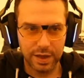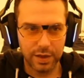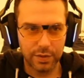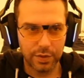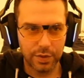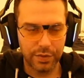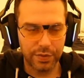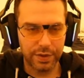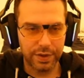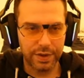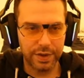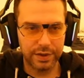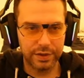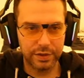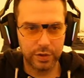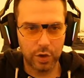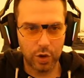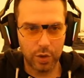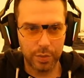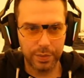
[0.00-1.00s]
with the
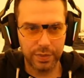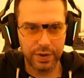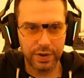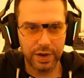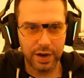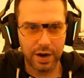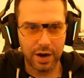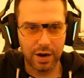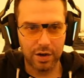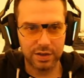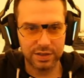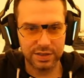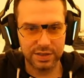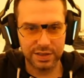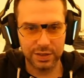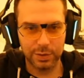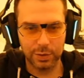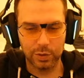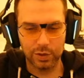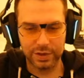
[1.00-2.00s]
top
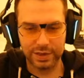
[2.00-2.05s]
R0